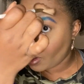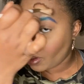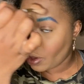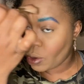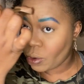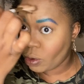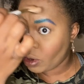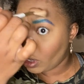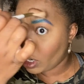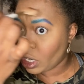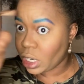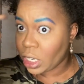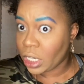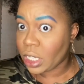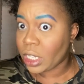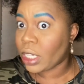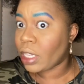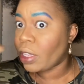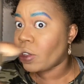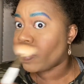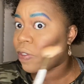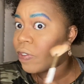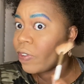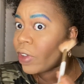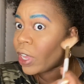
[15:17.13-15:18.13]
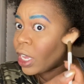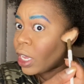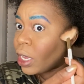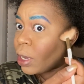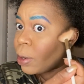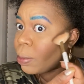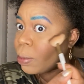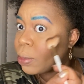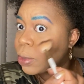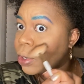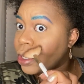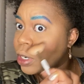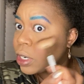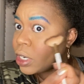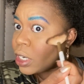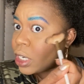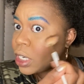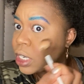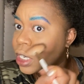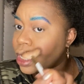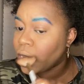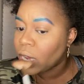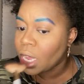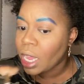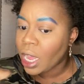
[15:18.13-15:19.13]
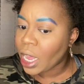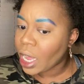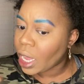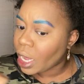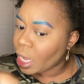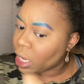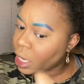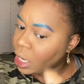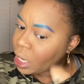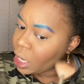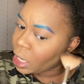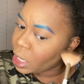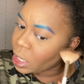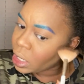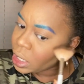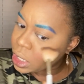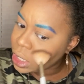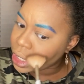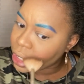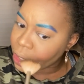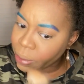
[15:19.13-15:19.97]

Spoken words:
which is the fan brush. To